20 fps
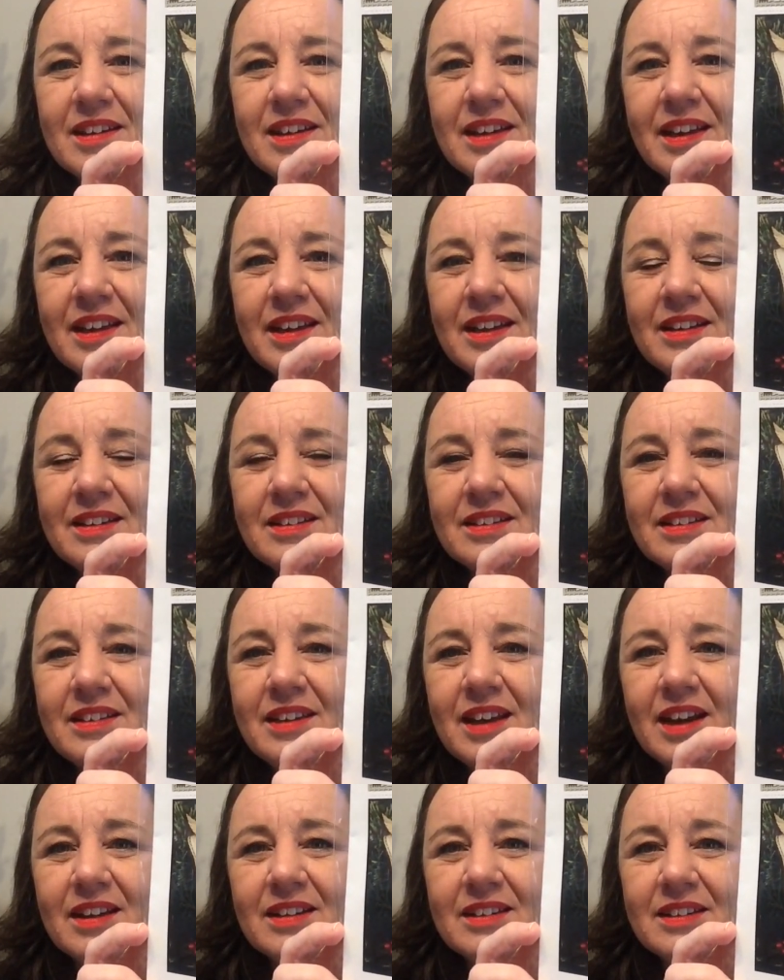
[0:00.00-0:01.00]
And
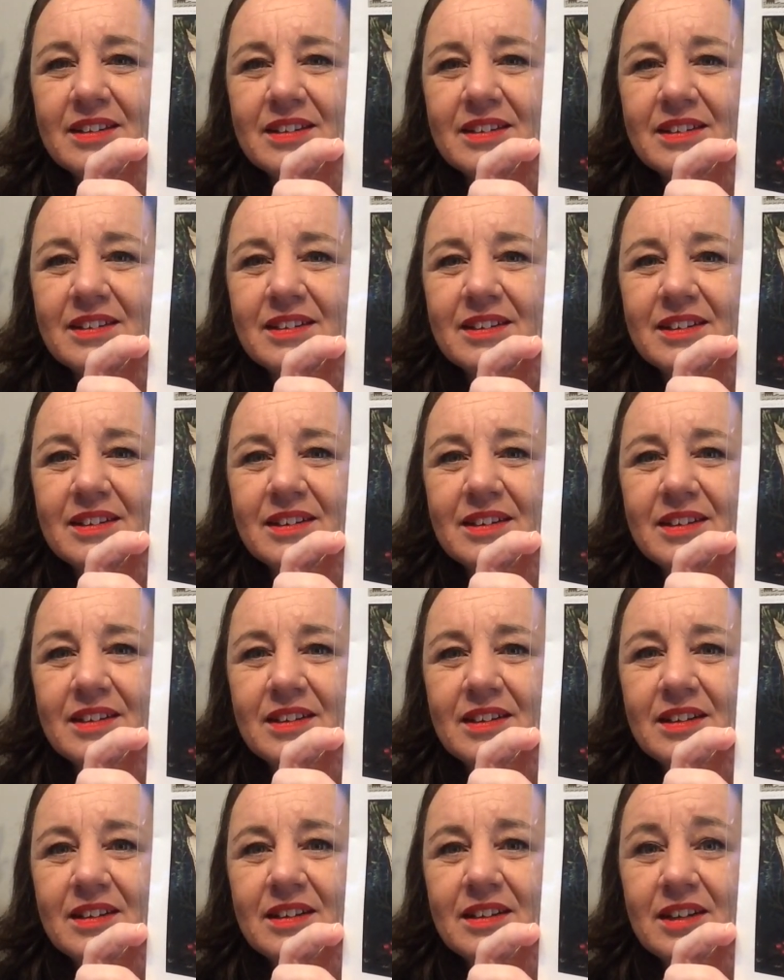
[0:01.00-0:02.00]
yeah,
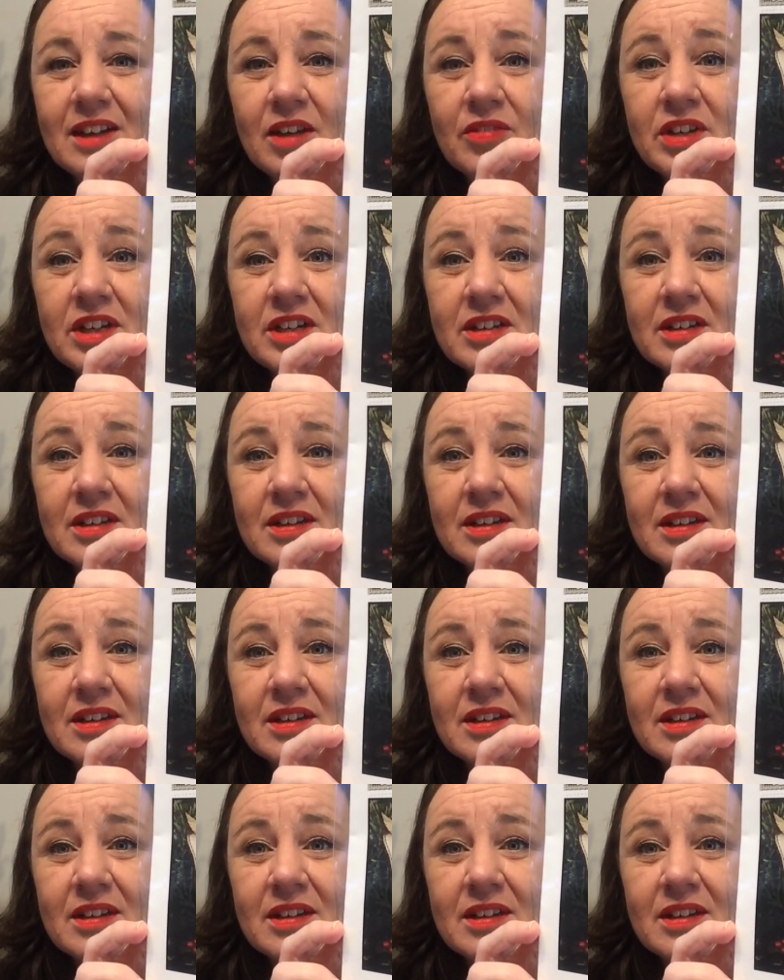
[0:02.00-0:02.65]
love it.